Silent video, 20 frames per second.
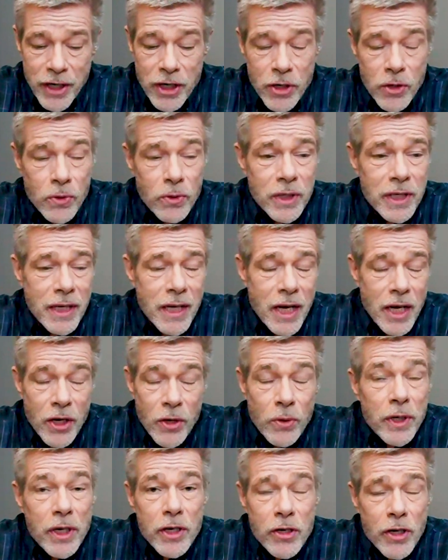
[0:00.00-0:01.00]
Who
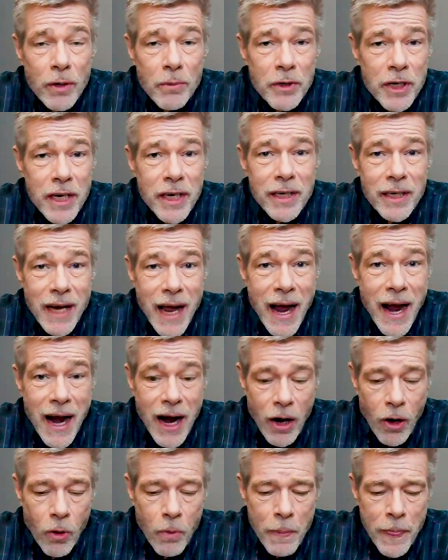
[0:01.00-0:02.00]
determined it and
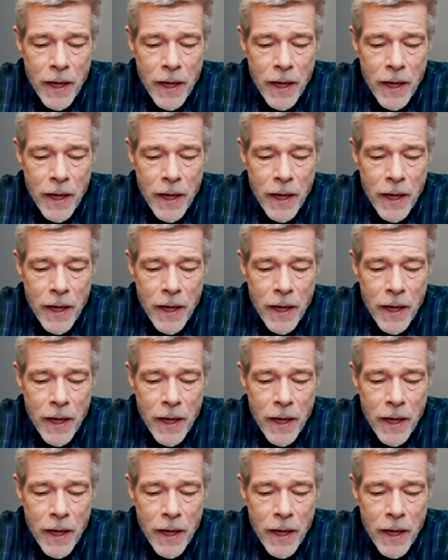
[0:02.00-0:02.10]
how?